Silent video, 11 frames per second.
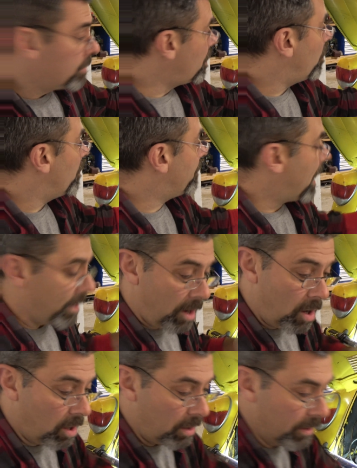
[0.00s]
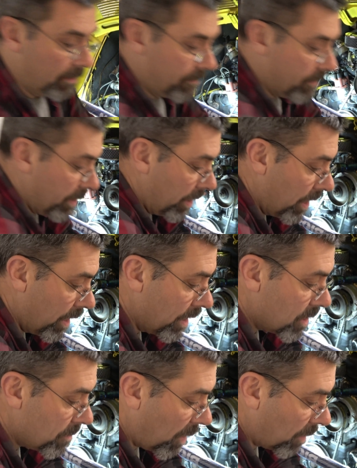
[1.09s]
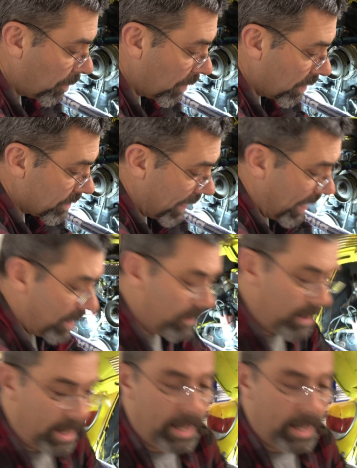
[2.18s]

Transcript: So we've got all of the spark plugs out